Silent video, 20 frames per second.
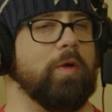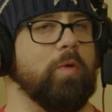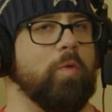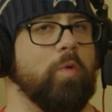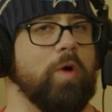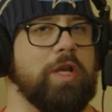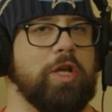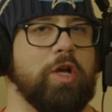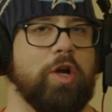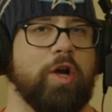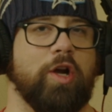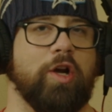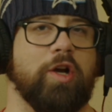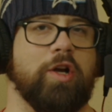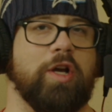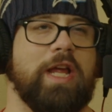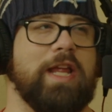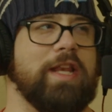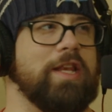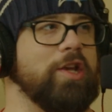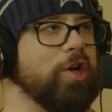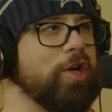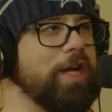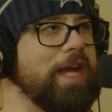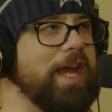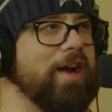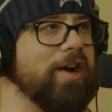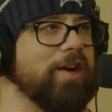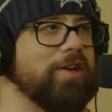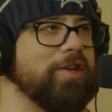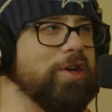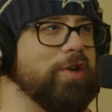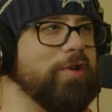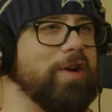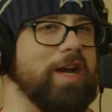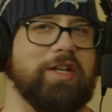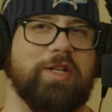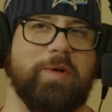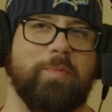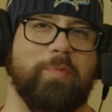when you're in your character
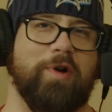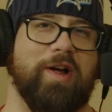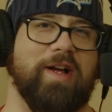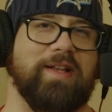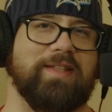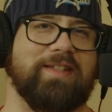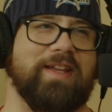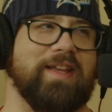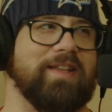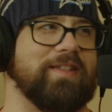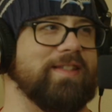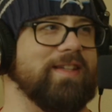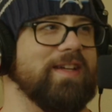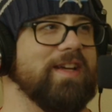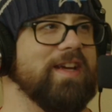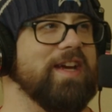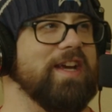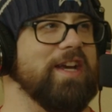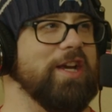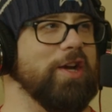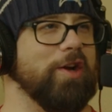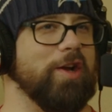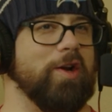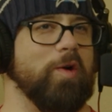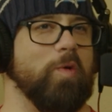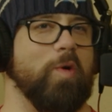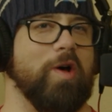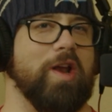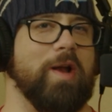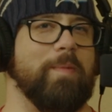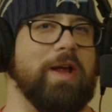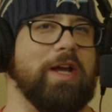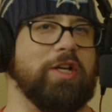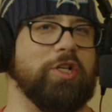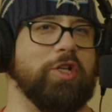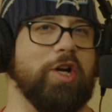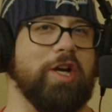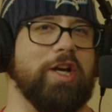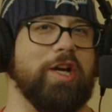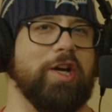creation process, you're going to want to make
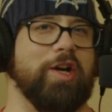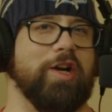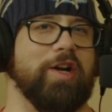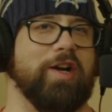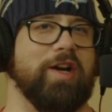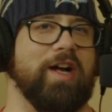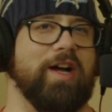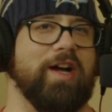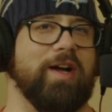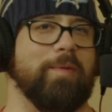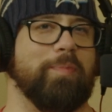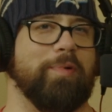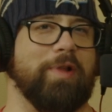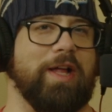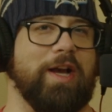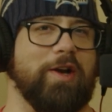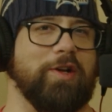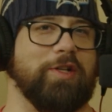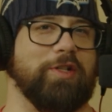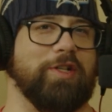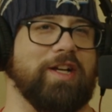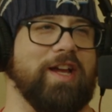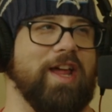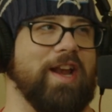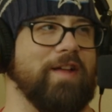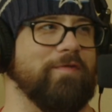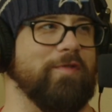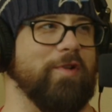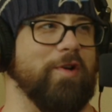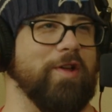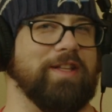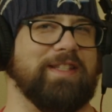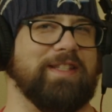sure your players are kind of on a